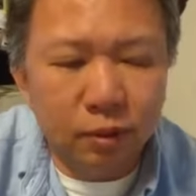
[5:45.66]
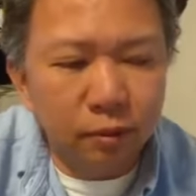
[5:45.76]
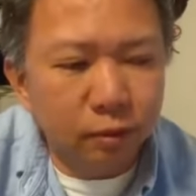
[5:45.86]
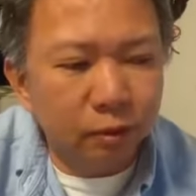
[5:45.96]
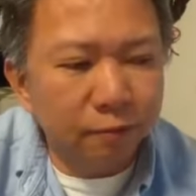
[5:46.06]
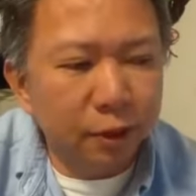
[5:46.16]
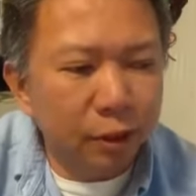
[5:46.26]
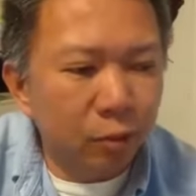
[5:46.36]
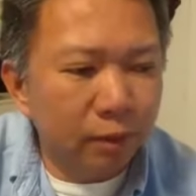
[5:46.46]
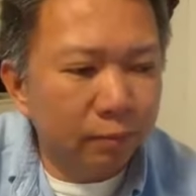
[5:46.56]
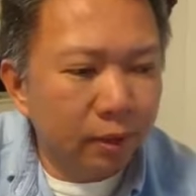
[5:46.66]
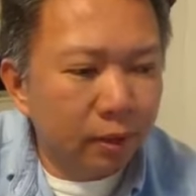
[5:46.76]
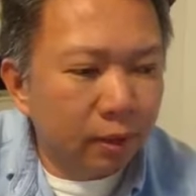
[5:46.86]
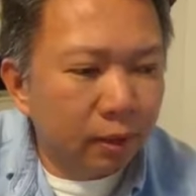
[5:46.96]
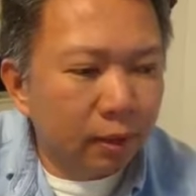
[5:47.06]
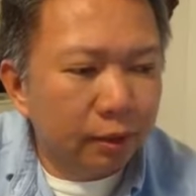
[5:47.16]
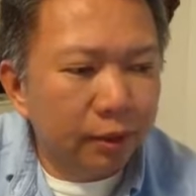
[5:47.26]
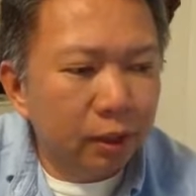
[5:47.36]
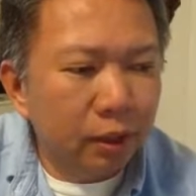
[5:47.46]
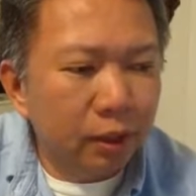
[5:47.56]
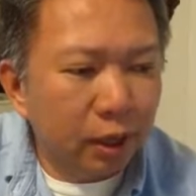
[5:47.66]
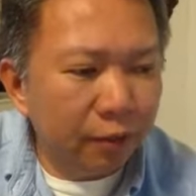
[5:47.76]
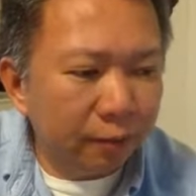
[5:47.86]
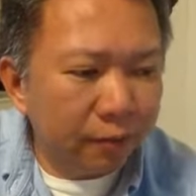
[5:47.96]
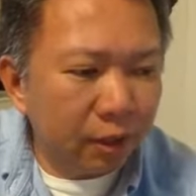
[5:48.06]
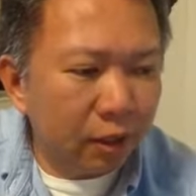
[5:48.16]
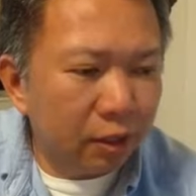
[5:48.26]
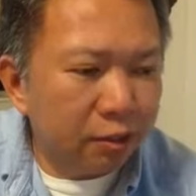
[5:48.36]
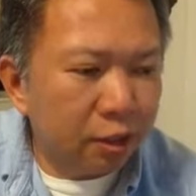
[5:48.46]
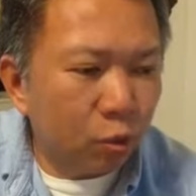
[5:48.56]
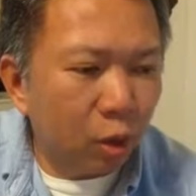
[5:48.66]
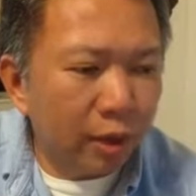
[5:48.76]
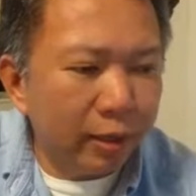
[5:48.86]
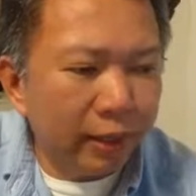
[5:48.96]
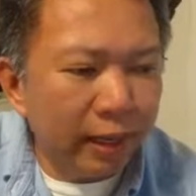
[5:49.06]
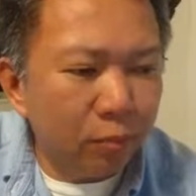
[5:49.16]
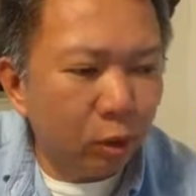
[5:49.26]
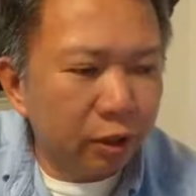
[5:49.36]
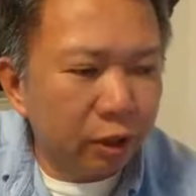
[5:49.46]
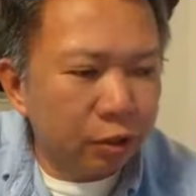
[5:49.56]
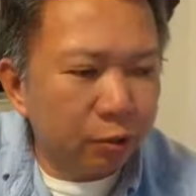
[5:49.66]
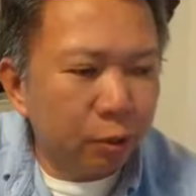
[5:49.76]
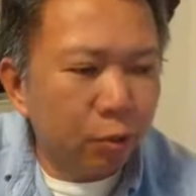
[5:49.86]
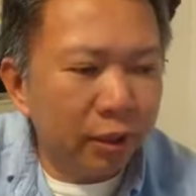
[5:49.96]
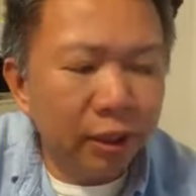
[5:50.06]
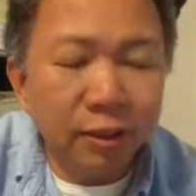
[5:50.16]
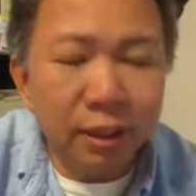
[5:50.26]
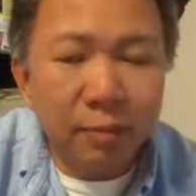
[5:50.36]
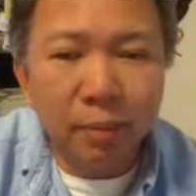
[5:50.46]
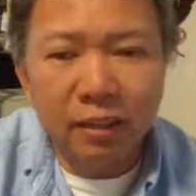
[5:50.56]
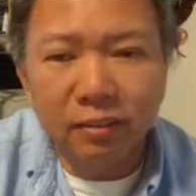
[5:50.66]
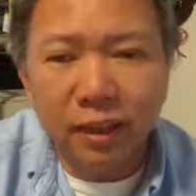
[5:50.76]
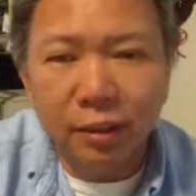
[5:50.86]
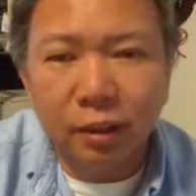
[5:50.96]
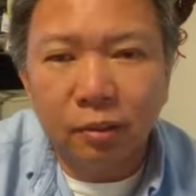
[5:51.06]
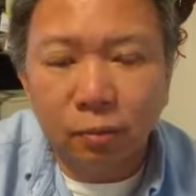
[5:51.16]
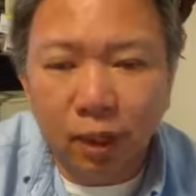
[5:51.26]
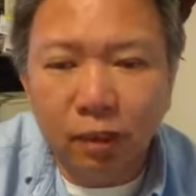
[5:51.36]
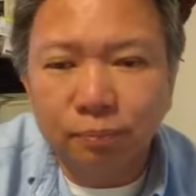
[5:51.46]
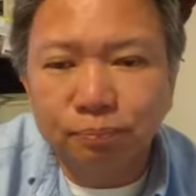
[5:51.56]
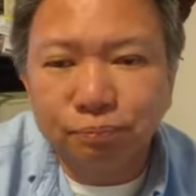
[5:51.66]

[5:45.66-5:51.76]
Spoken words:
refer you one. The other thing here is acquiring a mortgage through an internet-based lender. Well,